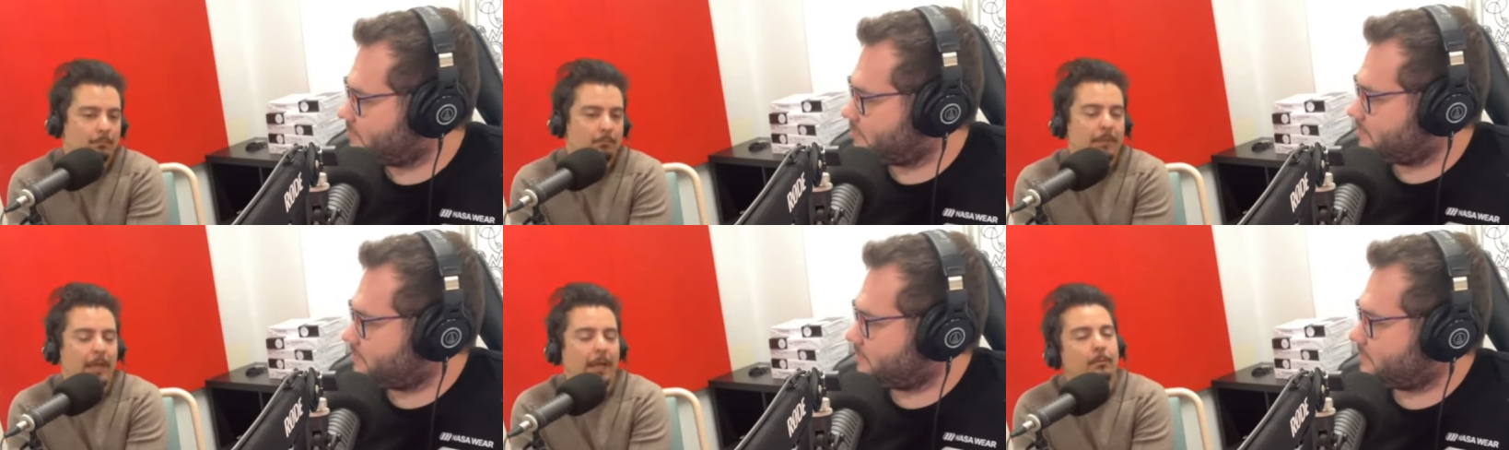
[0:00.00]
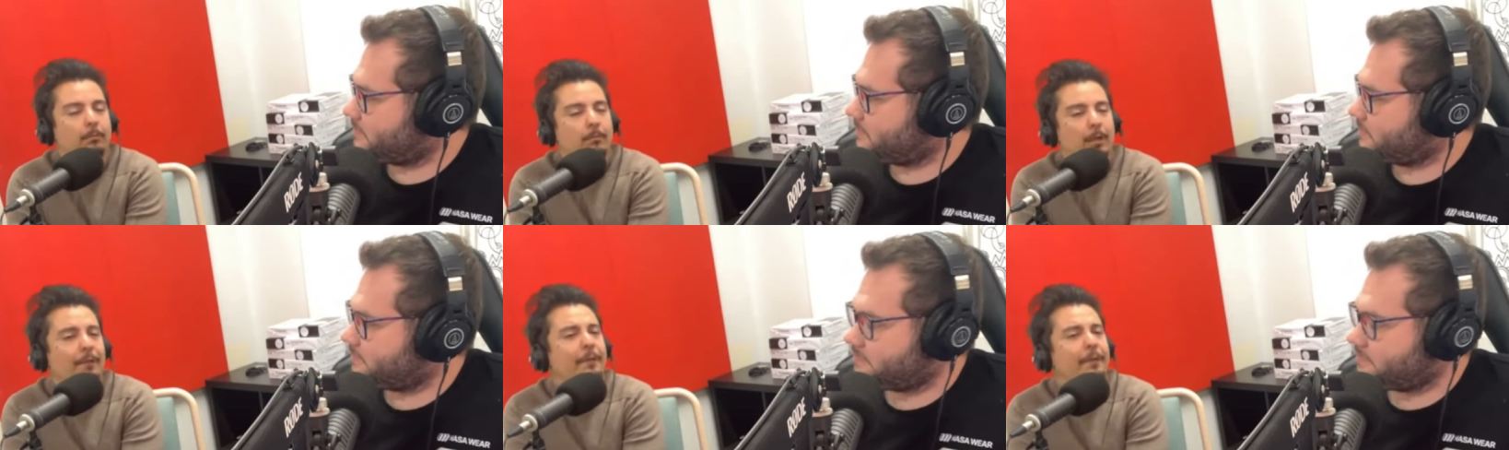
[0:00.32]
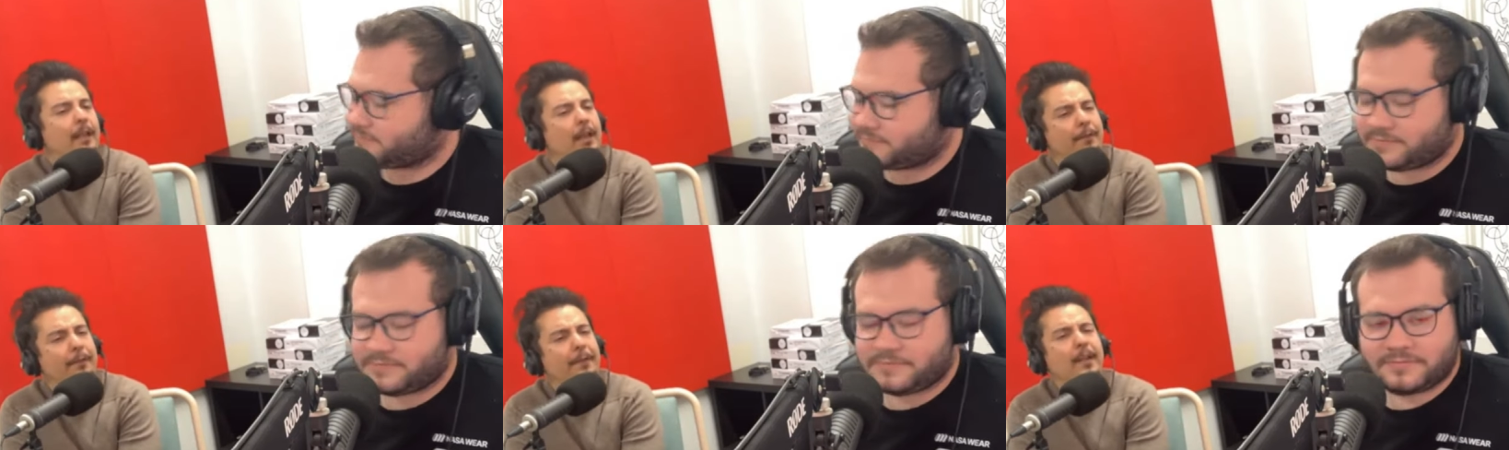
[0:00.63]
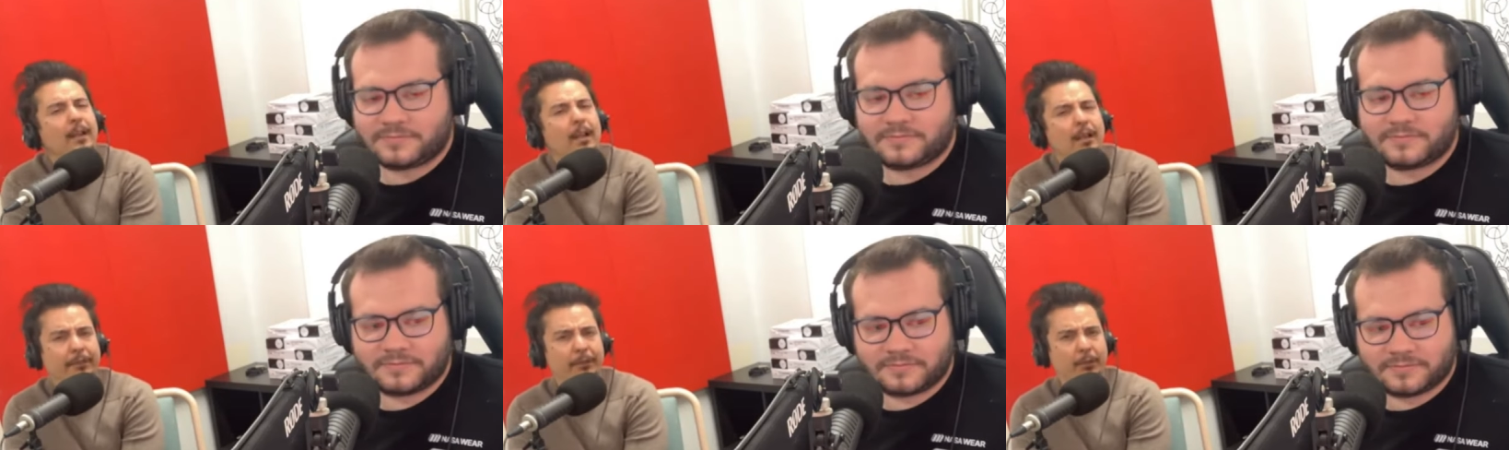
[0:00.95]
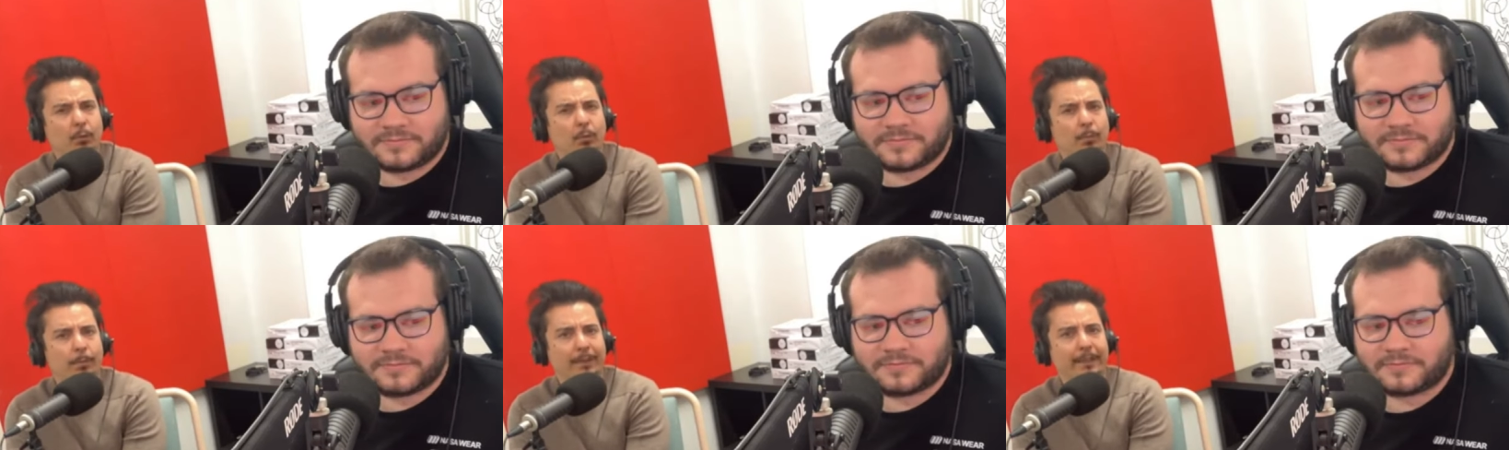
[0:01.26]
Speaker 1: yeah, I
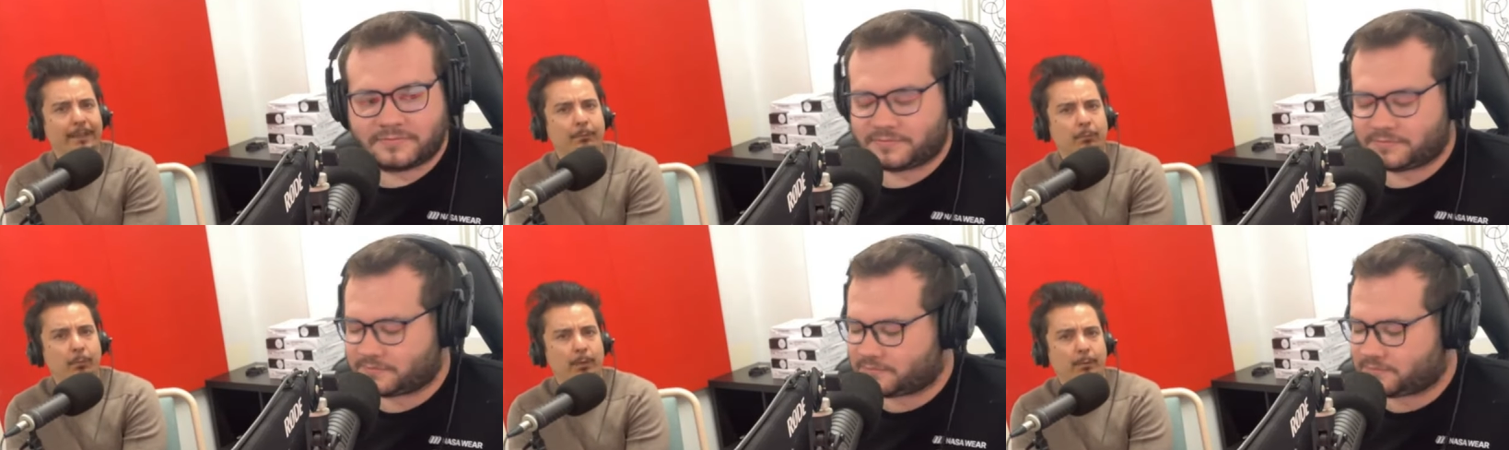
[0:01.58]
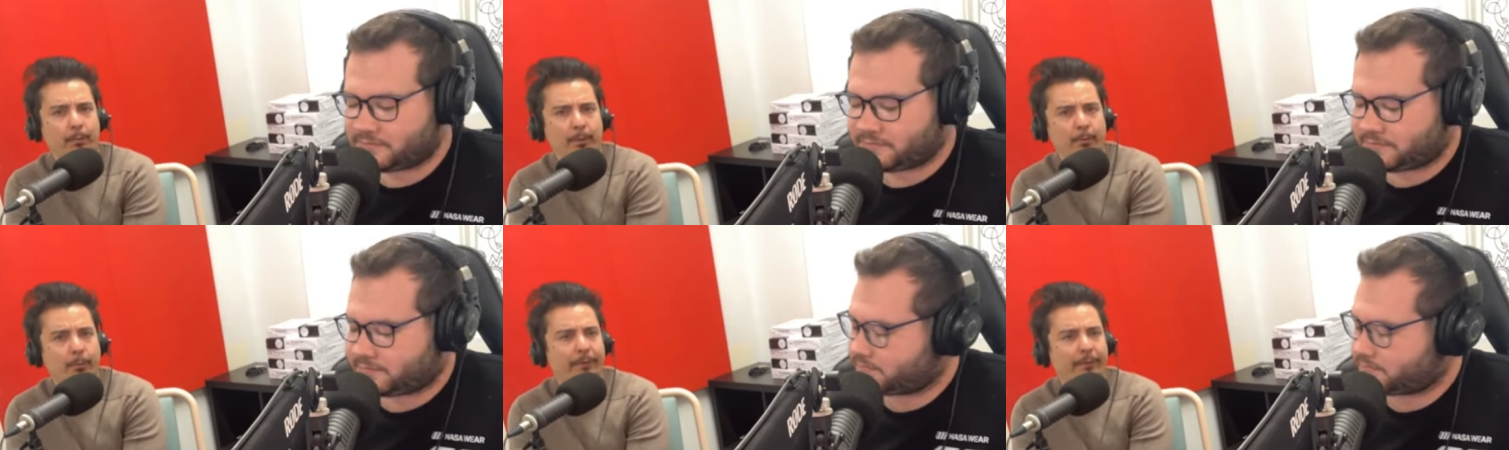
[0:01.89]
still believe we will